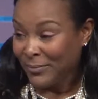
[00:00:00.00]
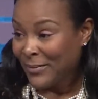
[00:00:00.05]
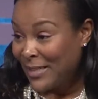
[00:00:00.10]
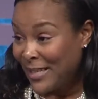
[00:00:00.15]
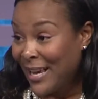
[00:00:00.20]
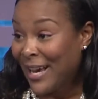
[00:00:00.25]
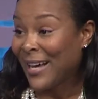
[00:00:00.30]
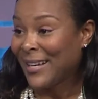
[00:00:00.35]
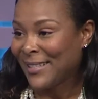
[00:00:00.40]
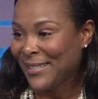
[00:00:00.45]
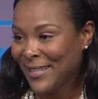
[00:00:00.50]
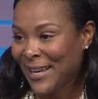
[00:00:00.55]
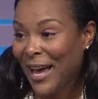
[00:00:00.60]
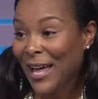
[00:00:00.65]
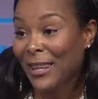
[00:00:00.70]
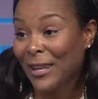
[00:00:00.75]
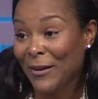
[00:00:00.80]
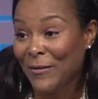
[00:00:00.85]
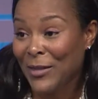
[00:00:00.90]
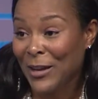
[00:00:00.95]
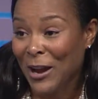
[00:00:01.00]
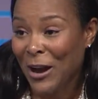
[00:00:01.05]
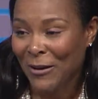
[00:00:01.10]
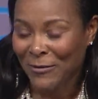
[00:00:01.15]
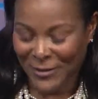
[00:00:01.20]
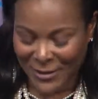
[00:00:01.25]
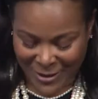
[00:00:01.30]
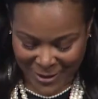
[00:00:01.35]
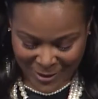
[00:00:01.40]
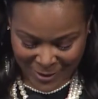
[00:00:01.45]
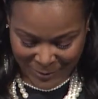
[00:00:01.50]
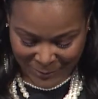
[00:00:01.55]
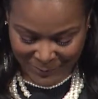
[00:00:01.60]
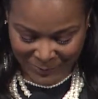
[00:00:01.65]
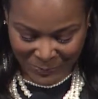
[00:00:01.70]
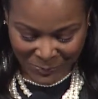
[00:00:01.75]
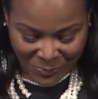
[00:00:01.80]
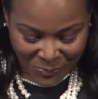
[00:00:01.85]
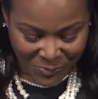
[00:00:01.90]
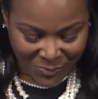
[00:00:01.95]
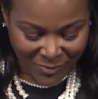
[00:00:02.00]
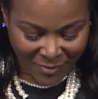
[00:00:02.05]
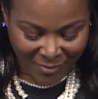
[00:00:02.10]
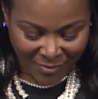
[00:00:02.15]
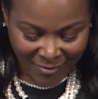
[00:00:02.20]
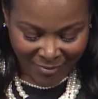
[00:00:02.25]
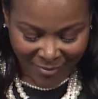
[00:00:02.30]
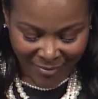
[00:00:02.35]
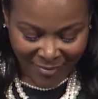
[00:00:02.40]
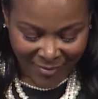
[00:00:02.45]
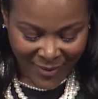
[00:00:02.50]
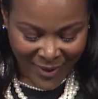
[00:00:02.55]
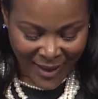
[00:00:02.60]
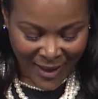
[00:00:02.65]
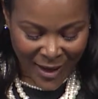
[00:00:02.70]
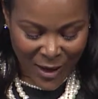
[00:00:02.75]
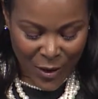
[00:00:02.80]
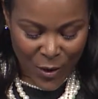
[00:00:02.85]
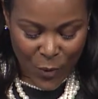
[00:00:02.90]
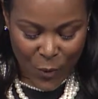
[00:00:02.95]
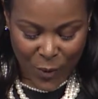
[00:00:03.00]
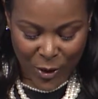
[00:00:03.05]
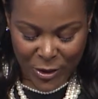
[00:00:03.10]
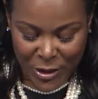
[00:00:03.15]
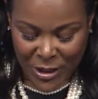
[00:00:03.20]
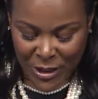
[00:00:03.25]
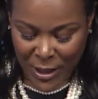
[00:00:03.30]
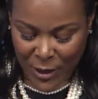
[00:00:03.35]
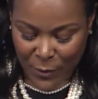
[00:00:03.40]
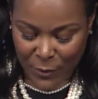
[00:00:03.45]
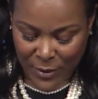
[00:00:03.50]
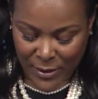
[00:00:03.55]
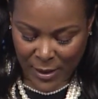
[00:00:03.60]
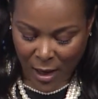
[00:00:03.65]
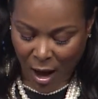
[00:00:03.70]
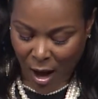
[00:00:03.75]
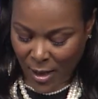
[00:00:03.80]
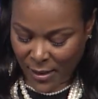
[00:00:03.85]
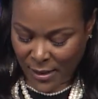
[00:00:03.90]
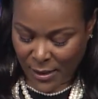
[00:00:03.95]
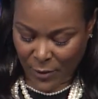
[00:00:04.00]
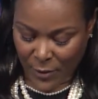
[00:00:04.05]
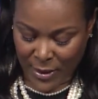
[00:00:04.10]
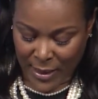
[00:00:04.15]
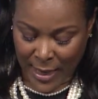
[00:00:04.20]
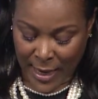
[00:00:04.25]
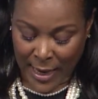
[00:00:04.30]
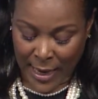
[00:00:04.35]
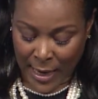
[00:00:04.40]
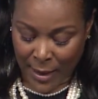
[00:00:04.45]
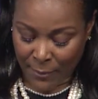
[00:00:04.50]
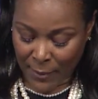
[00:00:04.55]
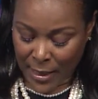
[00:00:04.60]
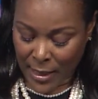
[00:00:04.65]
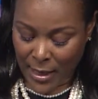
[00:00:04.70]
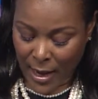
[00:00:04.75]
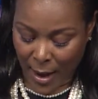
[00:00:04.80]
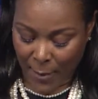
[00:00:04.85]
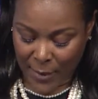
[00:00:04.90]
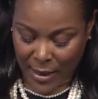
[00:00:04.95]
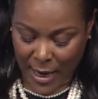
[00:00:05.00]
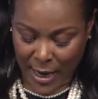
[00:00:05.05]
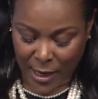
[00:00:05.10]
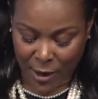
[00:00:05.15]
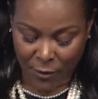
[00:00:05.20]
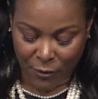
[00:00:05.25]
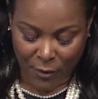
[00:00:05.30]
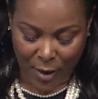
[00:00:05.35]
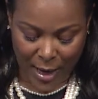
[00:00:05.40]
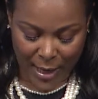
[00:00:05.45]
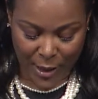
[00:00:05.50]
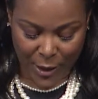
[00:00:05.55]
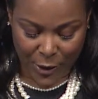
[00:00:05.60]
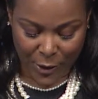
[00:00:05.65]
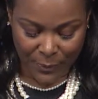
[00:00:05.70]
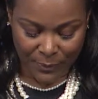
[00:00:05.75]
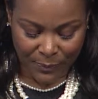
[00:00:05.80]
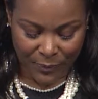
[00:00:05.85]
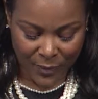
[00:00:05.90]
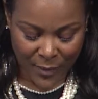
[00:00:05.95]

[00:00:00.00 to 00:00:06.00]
Yes, I love The Office too. Where she was also an Emmy nominated writer,